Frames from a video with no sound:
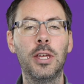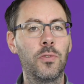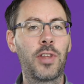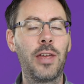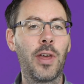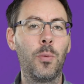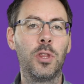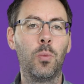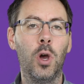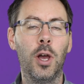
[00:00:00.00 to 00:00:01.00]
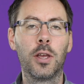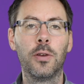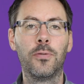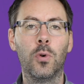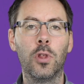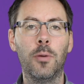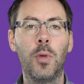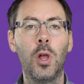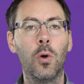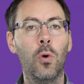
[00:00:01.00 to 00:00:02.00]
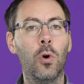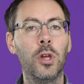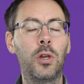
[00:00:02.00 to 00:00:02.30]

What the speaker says: save that with the work for them, or